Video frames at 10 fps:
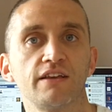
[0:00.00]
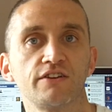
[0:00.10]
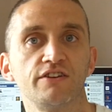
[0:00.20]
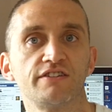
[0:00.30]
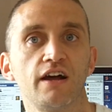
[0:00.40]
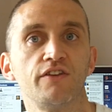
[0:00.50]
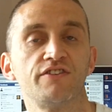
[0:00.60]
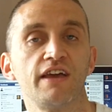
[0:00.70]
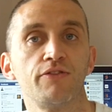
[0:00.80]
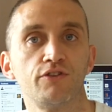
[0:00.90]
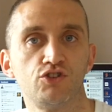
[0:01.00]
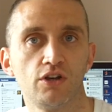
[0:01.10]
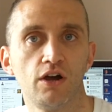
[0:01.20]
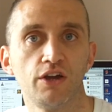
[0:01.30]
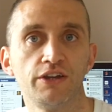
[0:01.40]
That's going to start on the 10th of
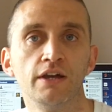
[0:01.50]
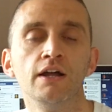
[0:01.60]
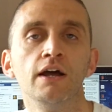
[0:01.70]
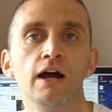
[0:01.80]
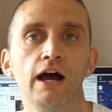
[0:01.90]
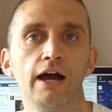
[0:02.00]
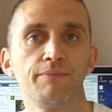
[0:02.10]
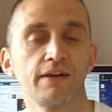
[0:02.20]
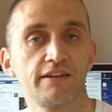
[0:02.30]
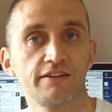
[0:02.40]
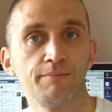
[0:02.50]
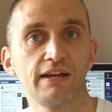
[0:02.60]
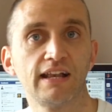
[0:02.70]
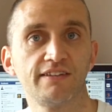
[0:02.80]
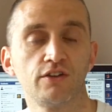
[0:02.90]
July. And there's going
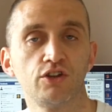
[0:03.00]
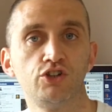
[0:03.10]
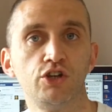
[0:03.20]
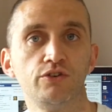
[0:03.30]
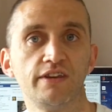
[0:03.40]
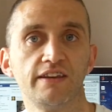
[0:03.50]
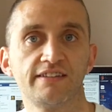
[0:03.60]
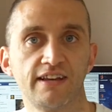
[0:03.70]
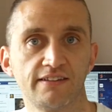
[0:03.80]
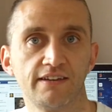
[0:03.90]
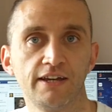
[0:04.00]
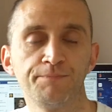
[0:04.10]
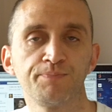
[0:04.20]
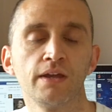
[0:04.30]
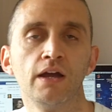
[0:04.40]
to be classes on a Tuesday and a
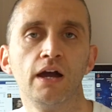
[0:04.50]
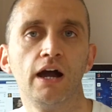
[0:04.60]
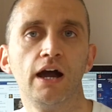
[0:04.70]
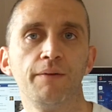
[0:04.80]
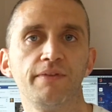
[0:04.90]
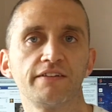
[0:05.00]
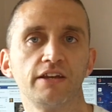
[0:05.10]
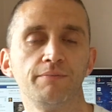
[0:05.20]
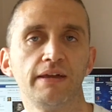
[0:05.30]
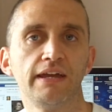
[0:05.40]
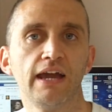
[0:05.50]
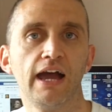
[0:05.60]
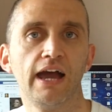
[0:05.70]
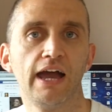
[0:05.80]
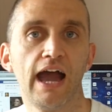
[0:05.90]
Saturday. There's going to
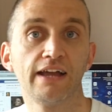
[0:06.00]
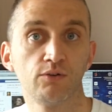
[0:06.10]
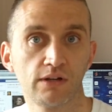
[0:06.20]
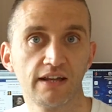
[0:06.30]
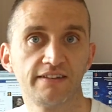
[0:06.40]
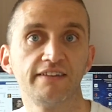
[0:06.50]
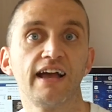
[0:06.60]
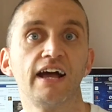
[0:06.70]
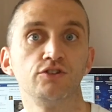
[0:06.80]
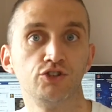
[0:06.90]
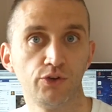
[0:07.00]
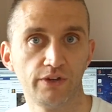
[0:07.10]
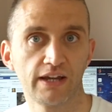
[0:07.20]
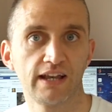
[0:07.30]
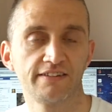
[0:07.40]
be adult classes and
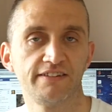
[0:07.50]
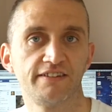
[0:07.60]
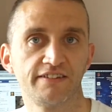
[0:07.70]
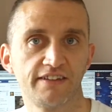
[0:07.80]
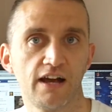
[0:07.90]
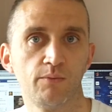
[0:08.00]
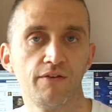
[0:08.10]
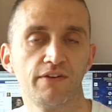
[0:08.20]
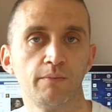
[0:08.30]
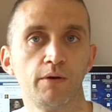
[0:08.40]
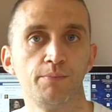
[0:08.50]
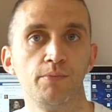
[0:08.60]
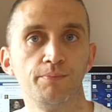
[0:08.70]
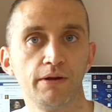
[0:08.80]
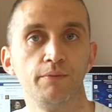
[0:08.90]
junior classes to start with, and then we'll
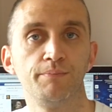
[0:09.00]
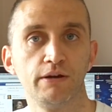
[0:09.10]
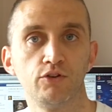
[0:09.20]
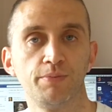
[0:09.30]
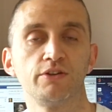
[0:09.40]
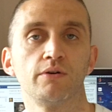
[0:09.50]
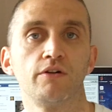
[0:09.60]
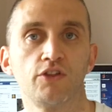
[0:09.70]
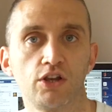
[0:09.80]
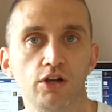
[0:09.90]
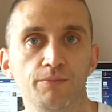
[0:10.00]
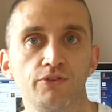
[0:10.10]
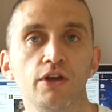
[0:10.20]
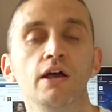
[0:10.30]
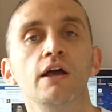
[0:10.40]
build up into our other
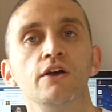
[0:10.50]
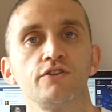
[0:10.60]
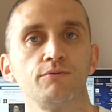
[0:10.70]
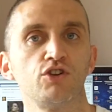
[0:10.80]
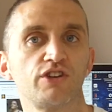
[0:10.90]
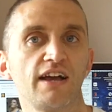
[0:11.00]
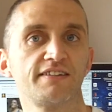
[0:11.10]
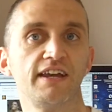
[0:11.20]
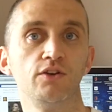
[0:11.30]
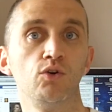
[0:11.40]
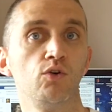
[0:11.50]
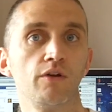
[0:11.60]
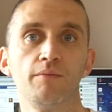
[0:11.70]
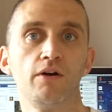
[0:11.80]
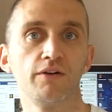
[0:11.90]
clubs. So I'm just asking
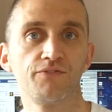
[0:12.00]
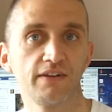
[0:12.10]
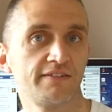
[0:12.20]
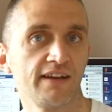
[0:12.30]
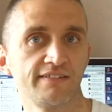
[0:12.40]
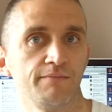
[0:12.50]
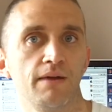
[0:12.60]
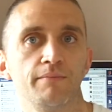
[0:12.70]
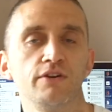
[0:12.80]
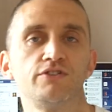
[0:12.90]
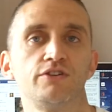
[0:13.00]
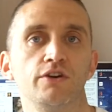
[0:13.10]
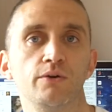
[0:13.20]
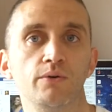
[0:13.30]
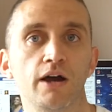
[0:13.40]
all of my fantastic members
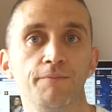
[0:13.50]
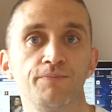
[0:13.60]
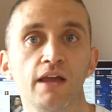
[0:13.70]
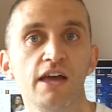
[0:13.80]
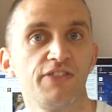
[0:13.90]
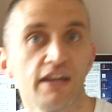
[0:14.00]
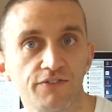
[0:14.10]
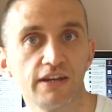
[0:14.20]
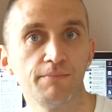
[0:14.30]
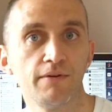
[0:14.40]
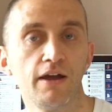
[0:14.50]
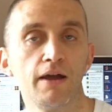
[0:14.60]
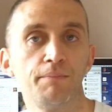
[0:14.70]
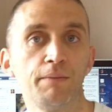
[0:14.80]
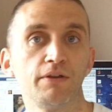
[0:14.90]
to think of any
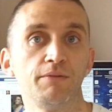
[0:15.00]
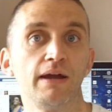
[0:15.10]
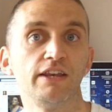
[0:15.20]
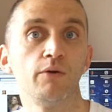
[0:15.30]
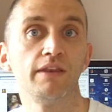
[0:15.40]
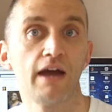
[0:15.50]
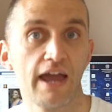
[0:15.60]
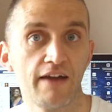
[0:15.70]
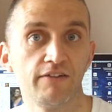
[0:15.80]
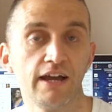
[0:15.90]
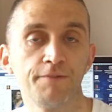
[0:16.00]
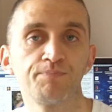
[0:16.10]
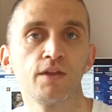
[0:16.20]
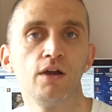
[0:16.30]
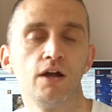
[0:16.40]
people that you may know in that area
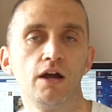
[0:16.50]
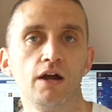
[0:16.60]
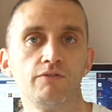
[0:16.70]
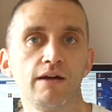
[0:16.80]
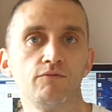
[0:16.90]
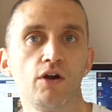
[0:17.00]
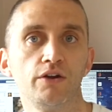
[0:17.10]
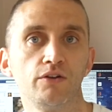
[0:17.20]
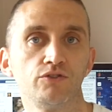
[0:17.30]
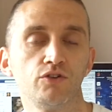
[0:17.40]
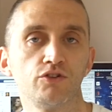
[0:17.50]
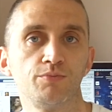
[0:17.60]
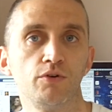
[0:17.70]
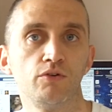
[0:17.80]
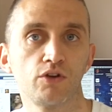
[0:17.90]
around Wrighton and
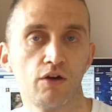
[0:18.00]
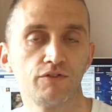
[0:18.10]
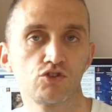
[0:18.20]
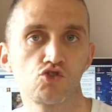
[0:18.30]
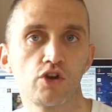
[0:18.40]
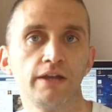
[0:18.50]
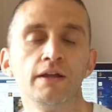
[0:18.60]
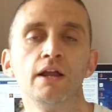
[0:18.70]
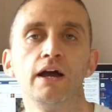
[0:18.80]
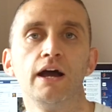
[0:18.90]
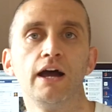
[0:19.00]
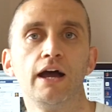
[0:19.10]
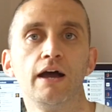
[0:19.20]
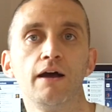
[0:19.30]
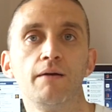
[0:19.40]
Dunsmore, Coventry.
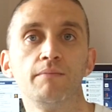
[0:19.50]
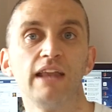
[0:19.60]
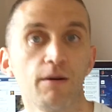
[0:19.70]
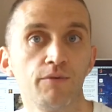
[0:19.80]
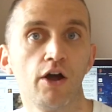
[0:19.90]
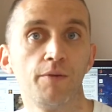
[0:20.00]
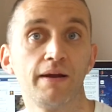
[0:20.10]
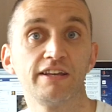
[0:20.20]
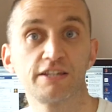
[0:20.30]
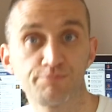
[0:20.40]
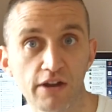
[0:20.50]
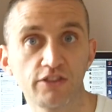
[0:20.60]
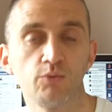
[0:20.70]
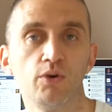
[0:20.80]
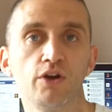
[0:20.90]
Let them know about it.
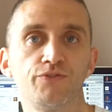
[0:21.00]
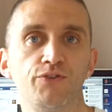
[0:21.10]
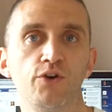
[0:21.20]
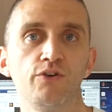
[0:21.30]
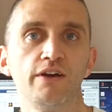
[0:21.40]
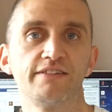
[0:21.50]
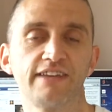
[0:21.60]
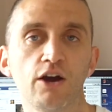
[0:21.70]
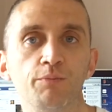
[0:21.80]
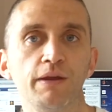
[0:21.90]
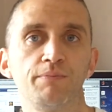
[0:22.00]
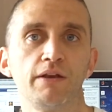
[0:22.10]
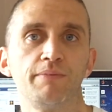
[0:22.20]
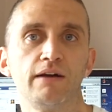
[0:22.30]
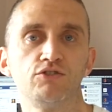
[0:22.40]
Spread the word for us. Tell
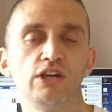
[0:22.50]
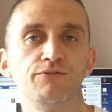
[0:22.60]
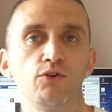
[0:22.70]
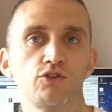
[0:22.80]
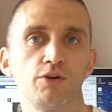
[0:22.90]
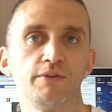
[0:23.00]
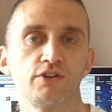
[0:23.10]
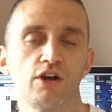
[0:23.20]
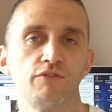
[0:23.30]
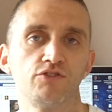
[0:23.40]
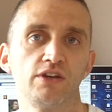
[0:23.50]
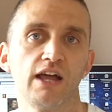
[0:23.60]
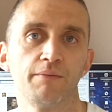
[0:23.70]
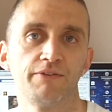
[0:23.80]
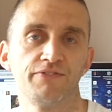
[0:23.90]
people about G-Force coming to Coventry.
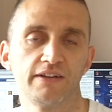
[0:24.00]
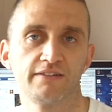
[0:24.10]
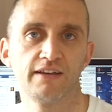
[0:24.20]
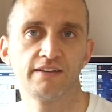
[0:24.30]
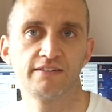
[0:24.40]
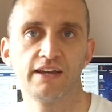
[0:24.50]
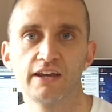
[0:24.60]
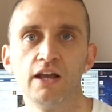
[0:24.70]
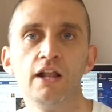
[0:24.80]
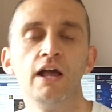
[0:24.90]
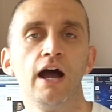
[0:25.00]
That would be fantastic.